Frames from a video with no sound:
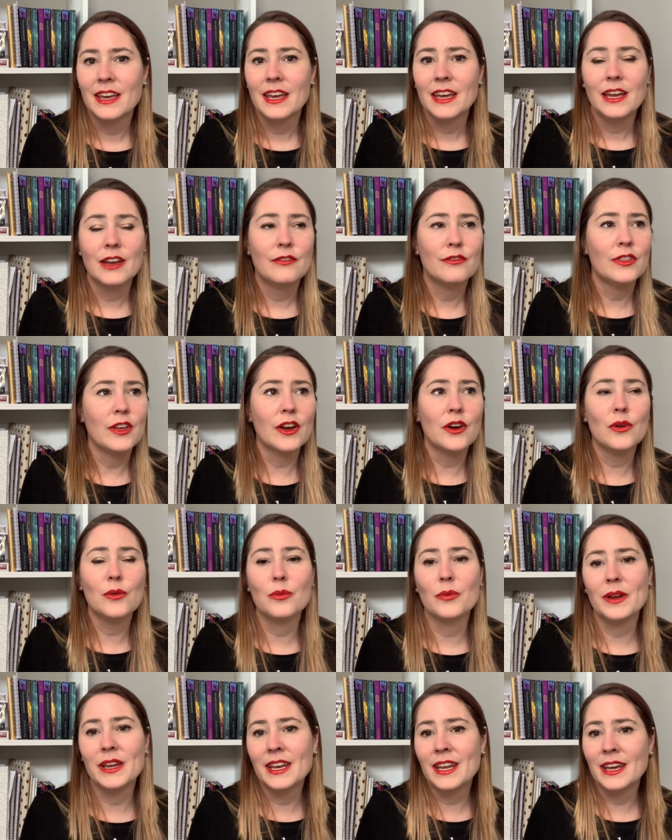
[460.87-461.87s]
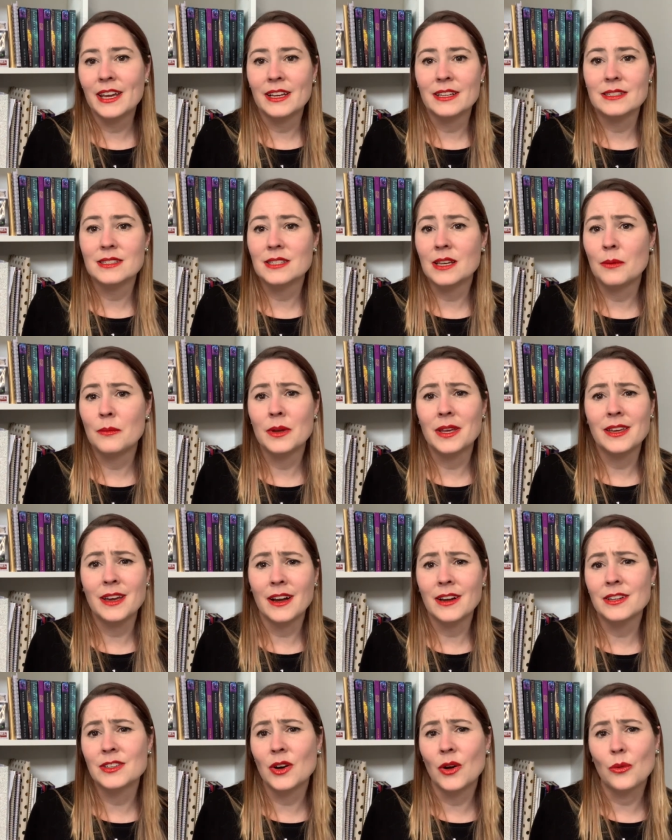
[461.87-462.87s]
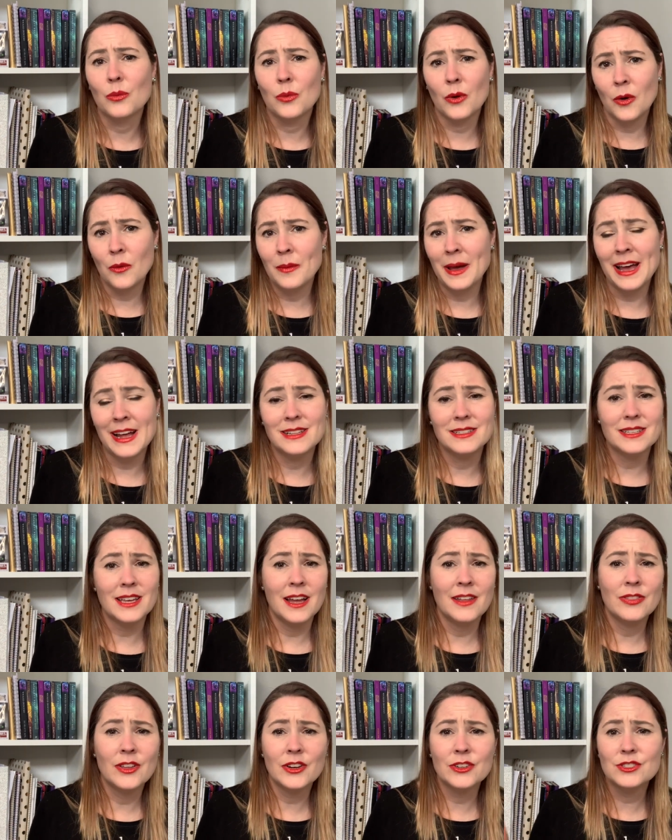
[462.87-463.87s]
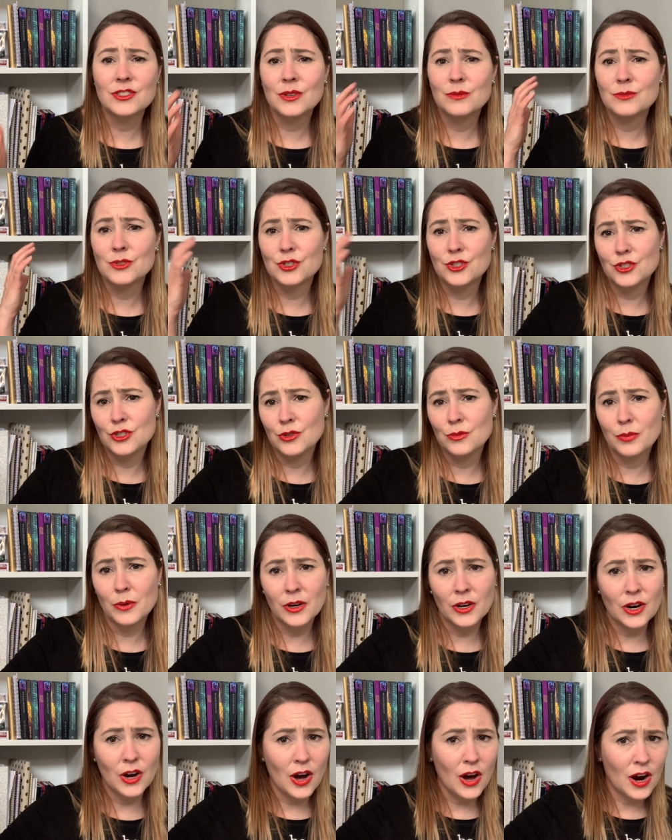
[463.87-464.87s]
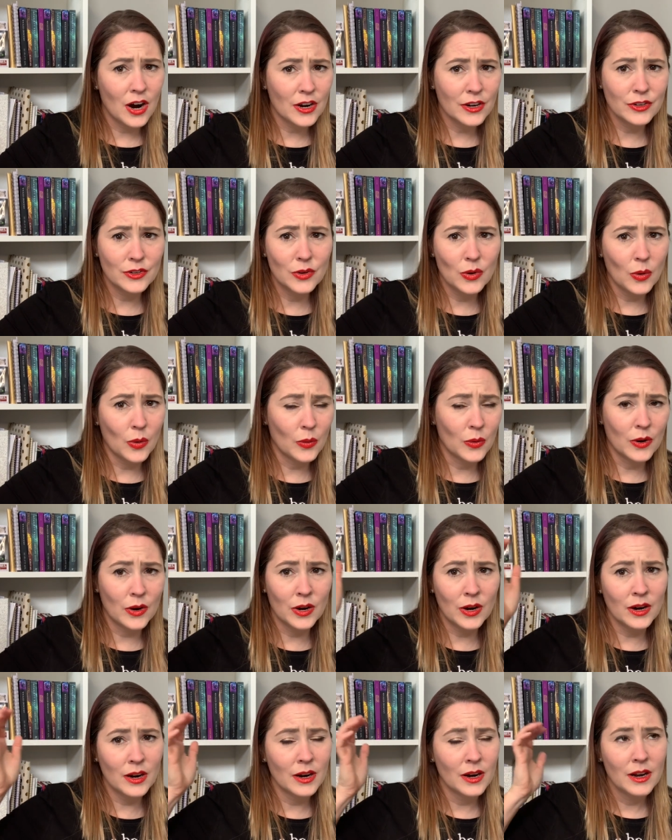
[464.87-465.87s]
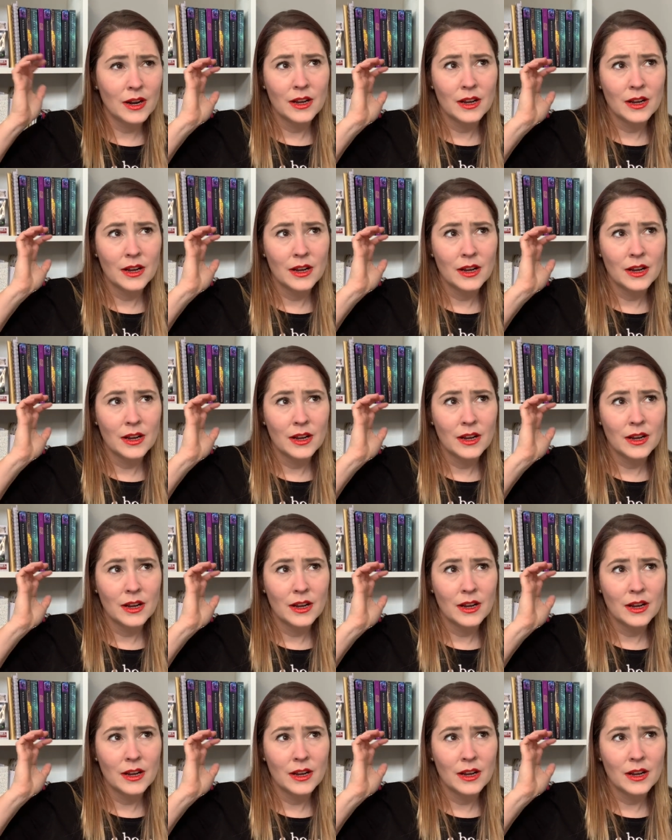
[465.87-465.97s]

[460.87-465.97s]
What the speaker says: If they're reading some young adult romance and they're some super hardcore